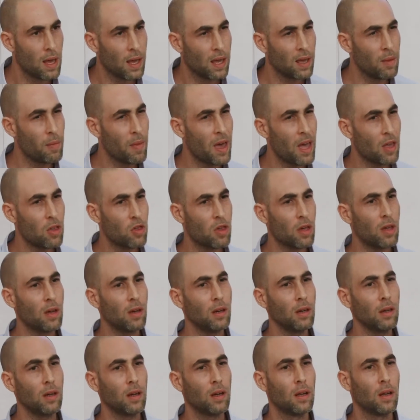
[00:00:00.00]

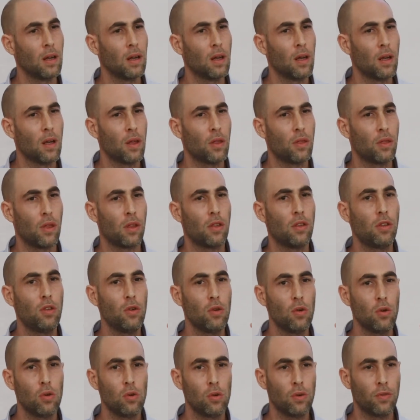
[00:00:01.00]
Imagine that
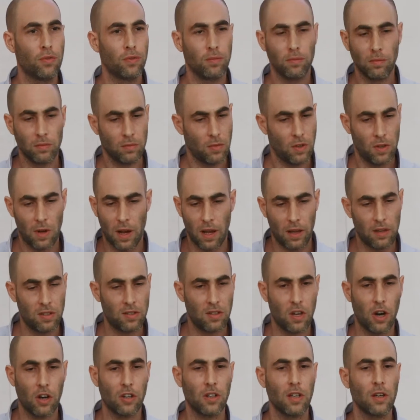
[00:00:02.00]
you, like
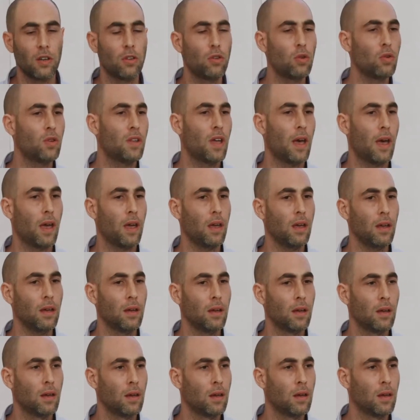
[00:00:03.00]
starting today,
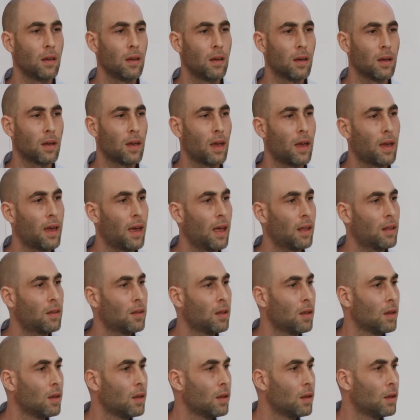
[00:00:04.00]
can
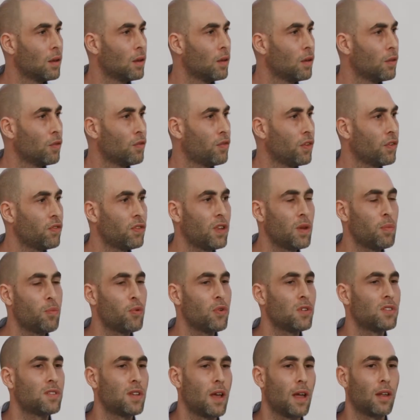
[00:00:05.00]
get
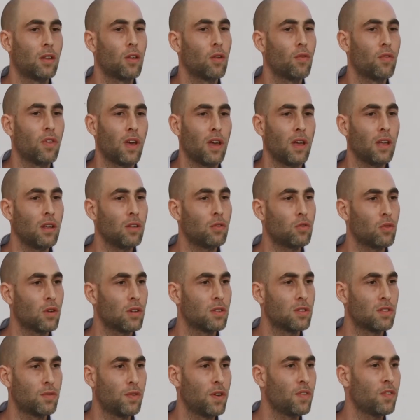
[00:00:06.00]
50% of the
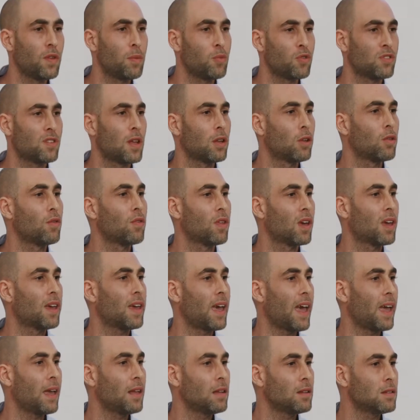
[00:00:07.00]
interest, 50% of the
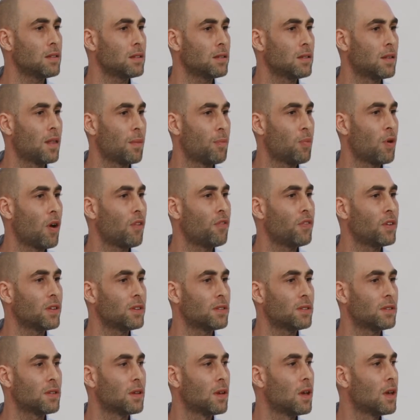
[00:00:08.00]
gains, the
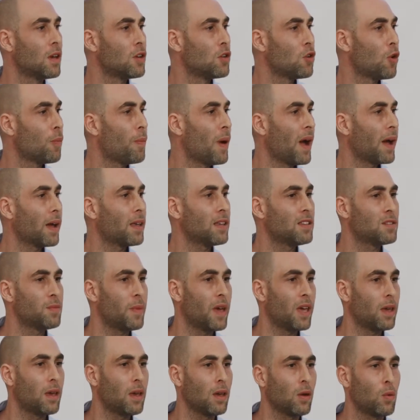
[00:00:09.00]
profits, your bank is
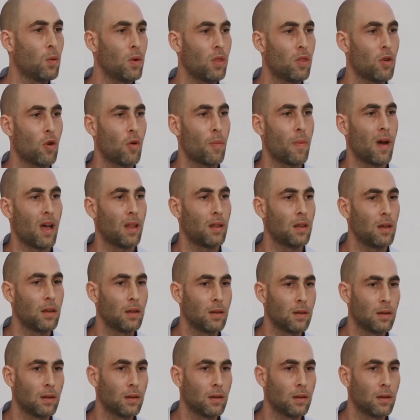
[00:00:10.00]
making with your money.